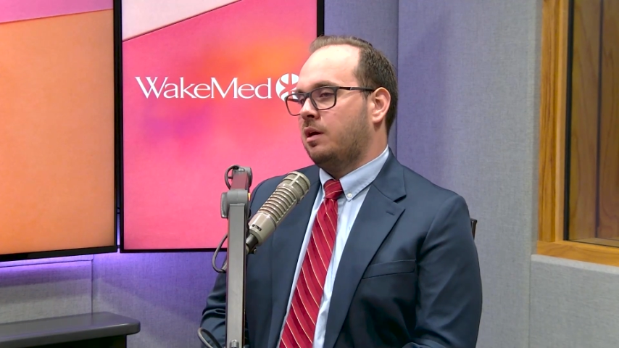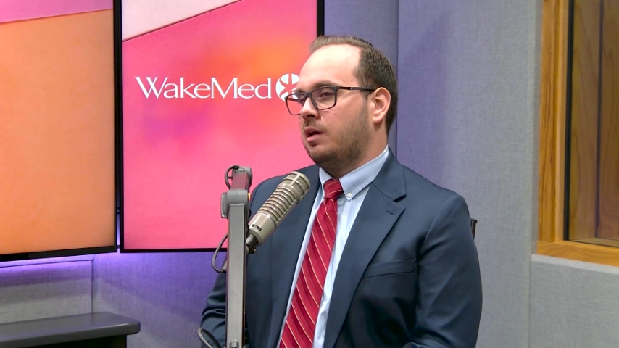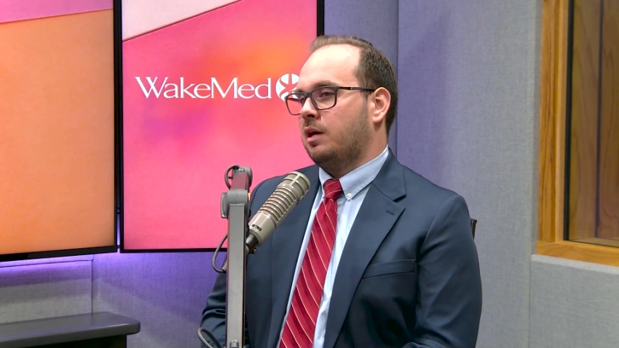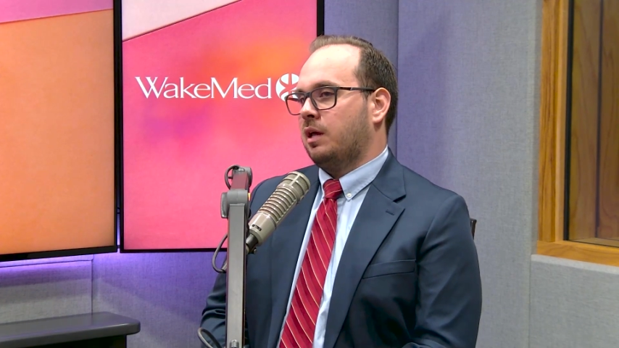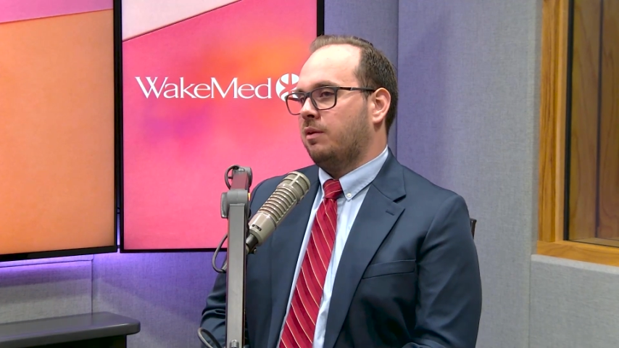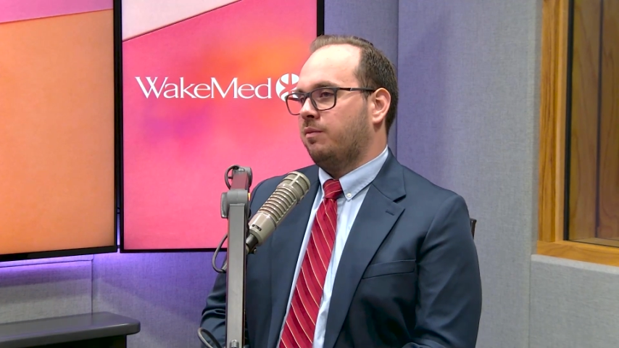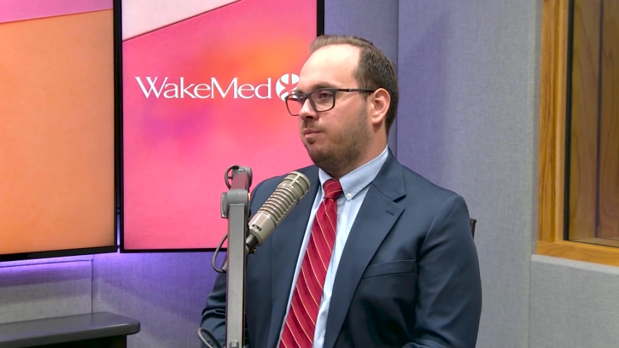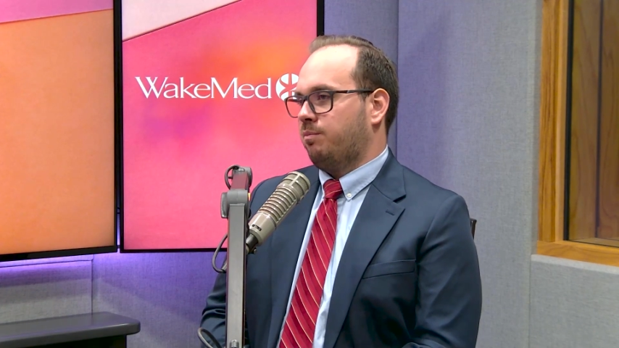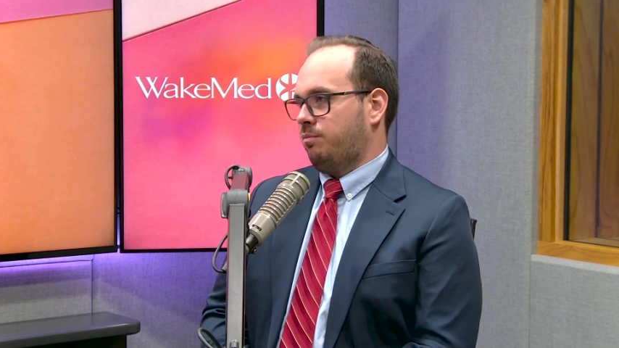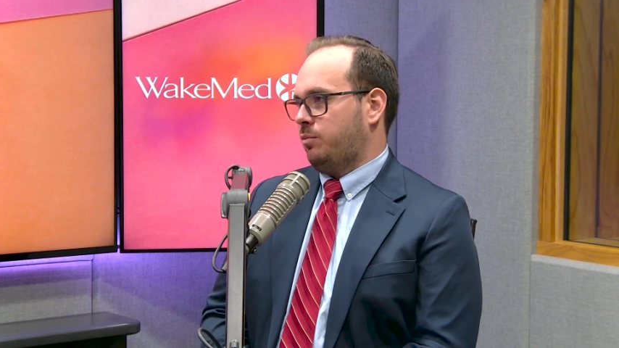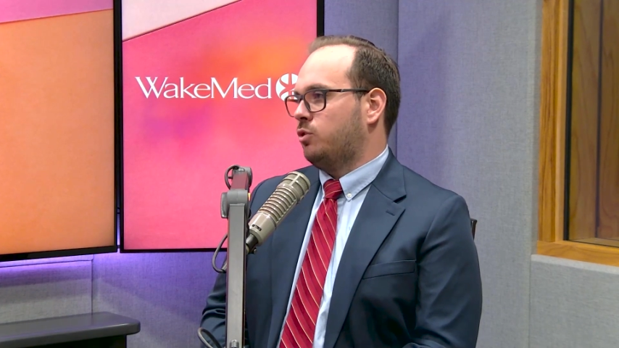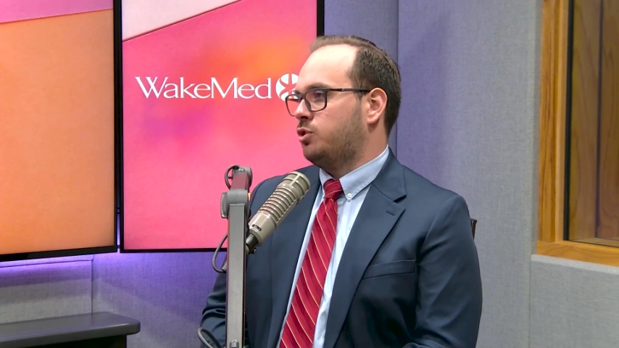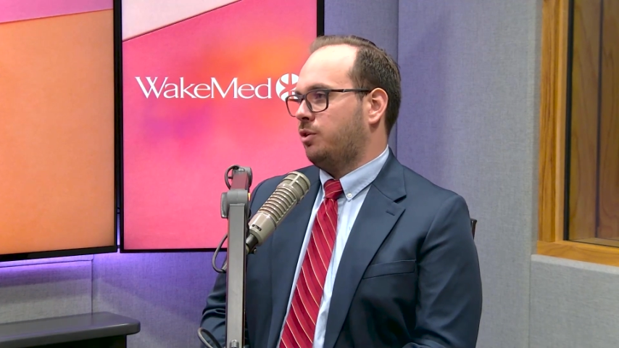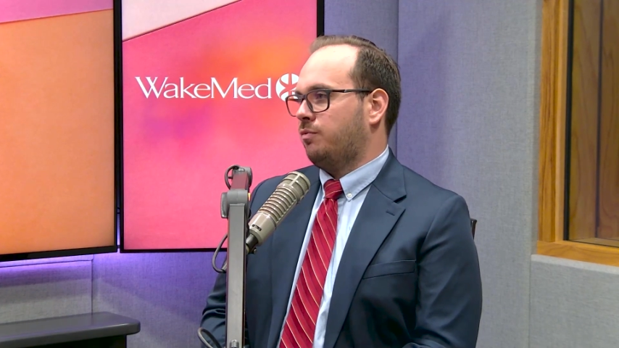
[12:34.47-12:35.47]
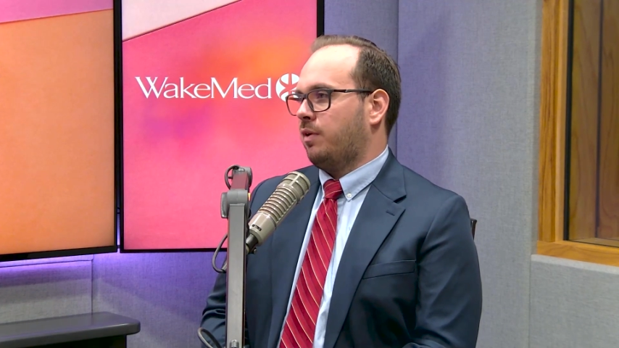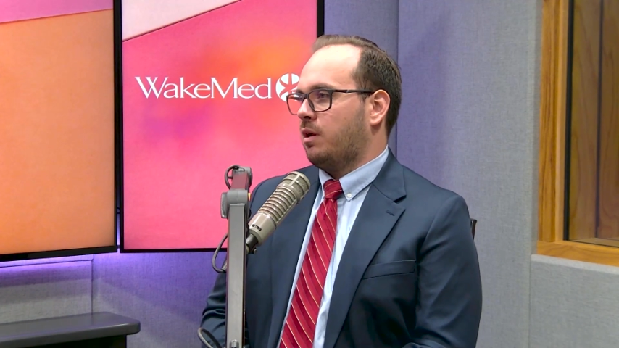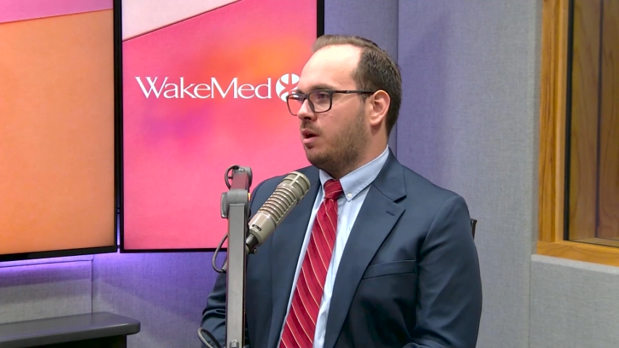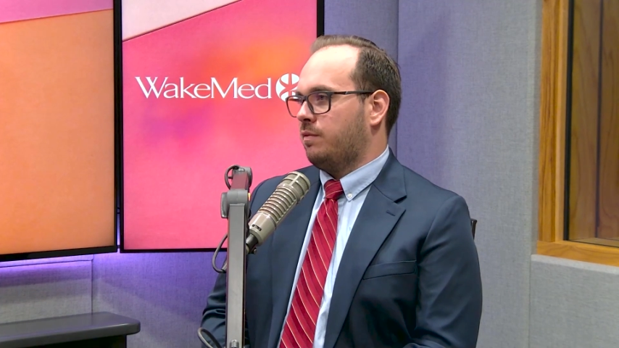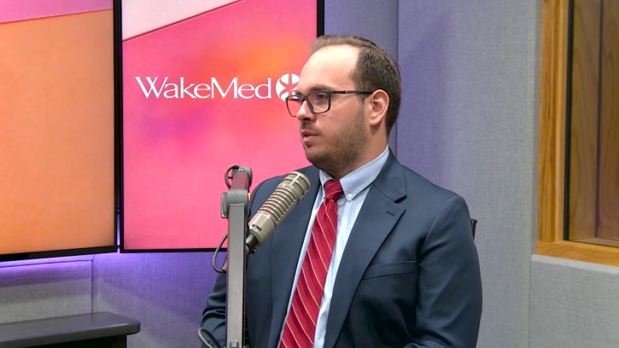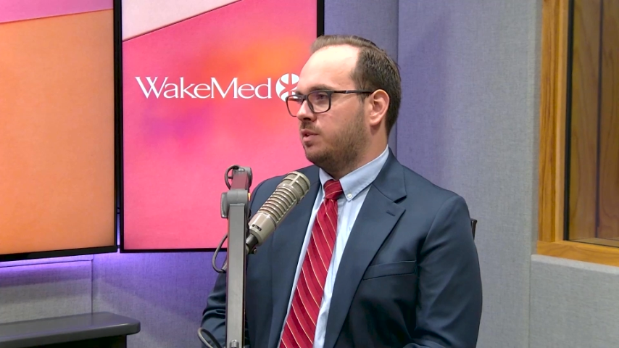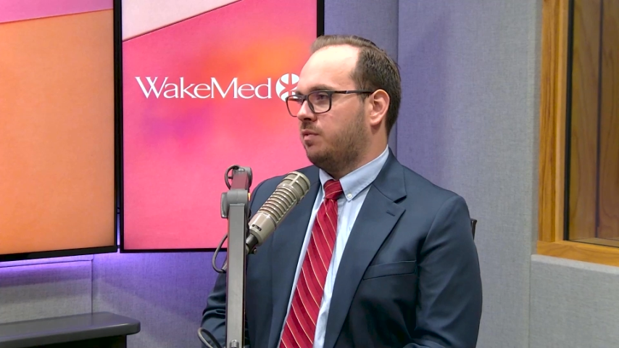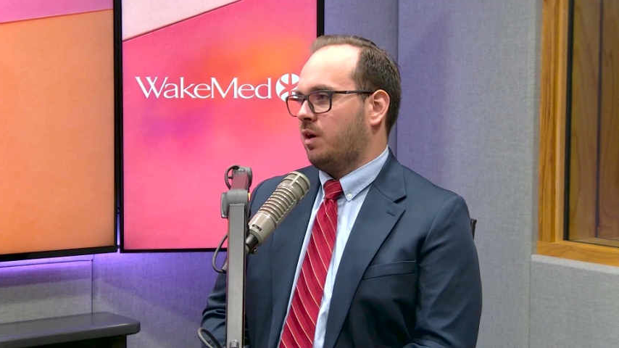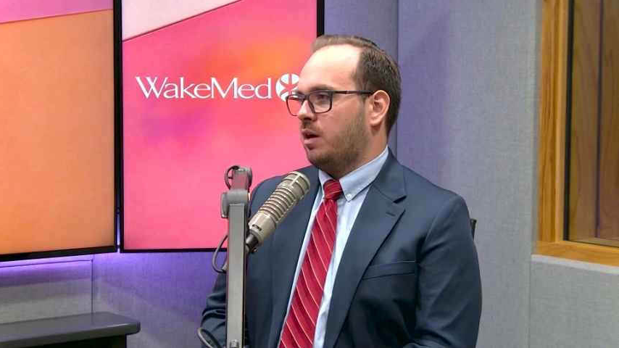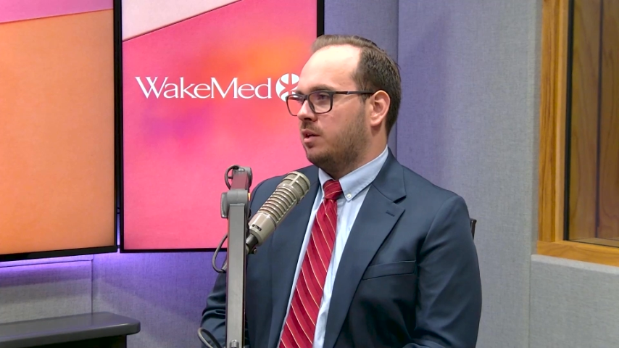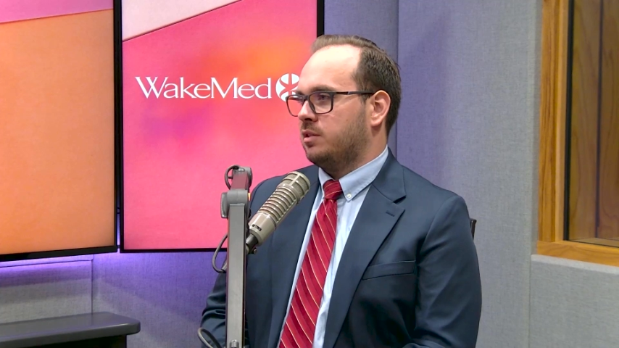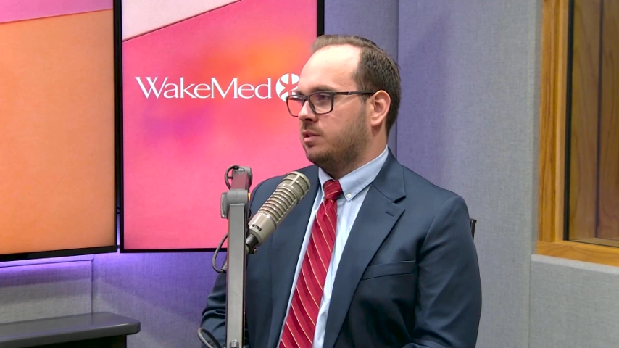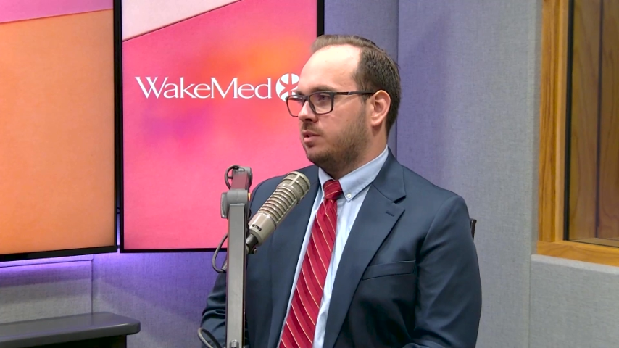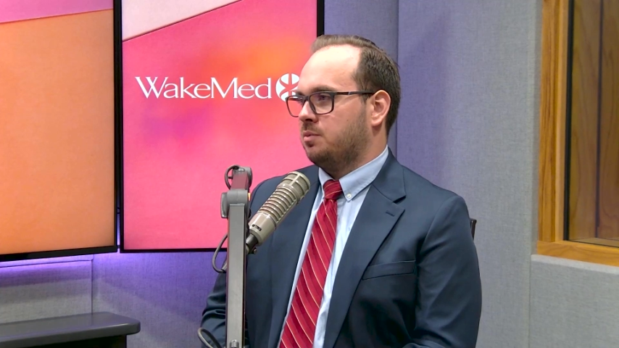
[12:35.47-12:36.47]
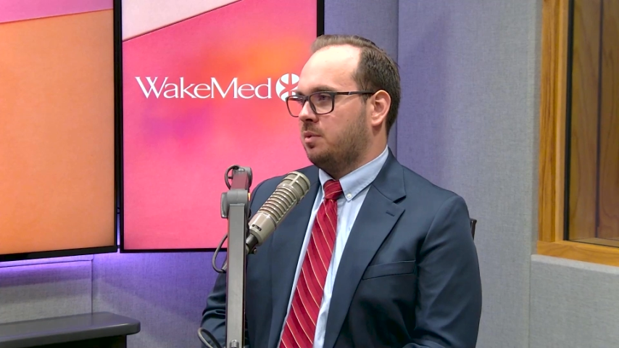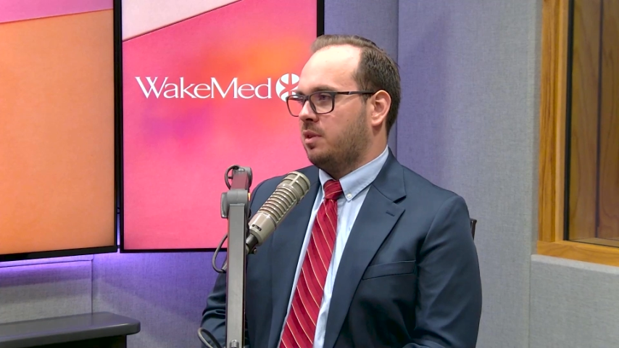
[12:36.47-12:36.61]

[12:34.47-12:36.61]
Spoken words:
can usually fight off these viruses